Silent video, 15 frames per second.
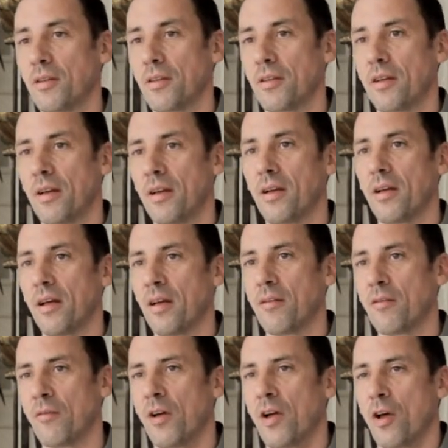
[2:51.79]

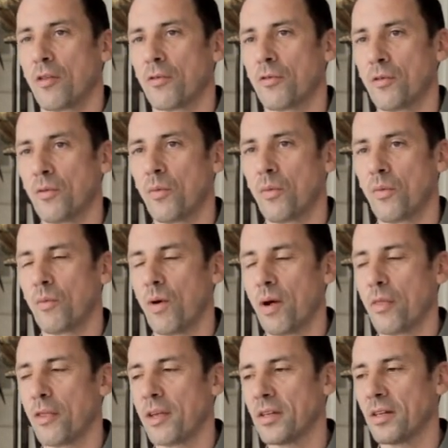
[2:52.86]
and through
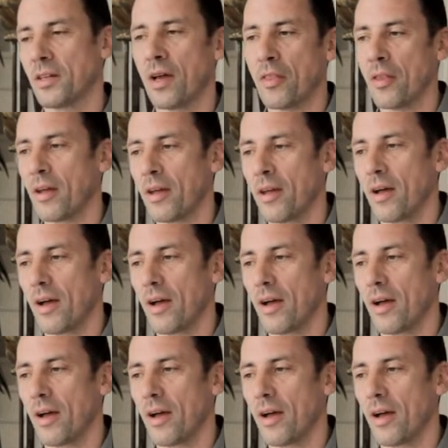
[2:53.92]
one thing or another,